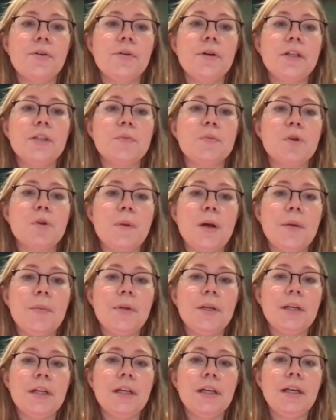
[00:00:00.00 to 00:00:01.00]
is
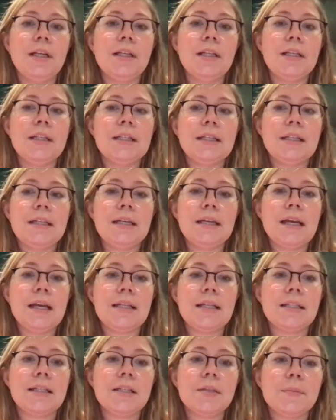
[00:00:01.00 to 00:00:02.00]
probably in the
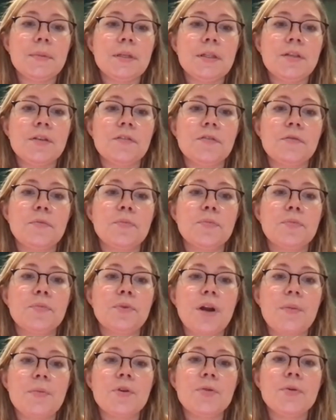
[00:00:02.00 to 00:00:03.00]
assessment of
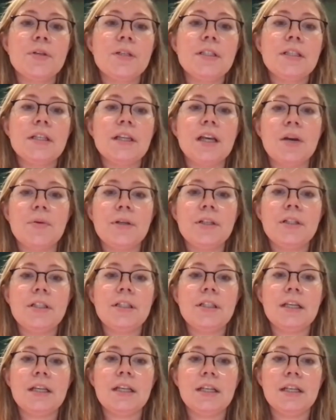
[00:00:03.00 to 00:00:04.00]
primary ciliary
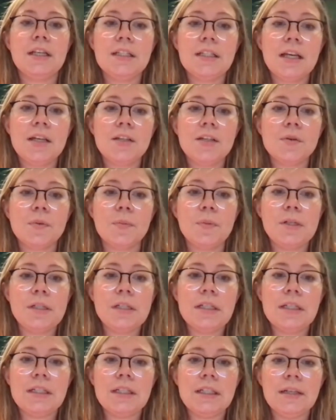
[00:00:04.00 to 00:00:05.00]
dyskinesia, so
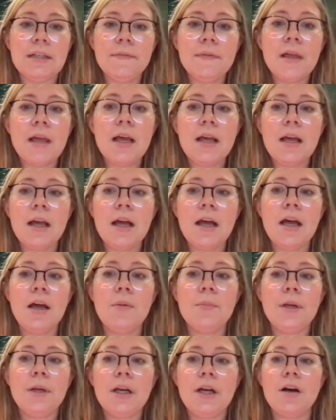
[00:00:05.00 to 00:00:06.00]
PCD,
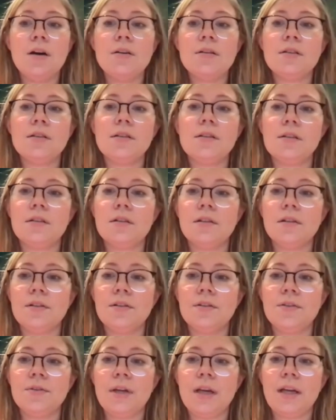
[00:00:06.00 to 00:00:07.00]
because
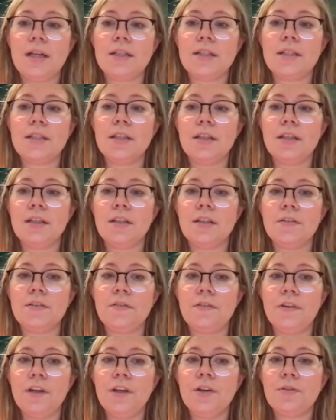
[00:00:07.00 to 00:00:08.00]
as you can see in this
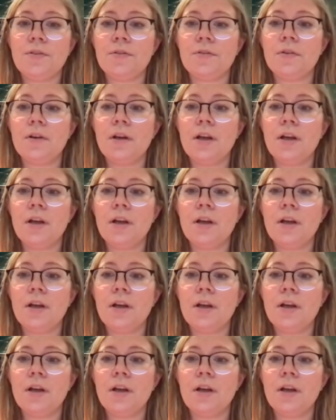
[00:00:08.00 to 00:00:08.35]
figure,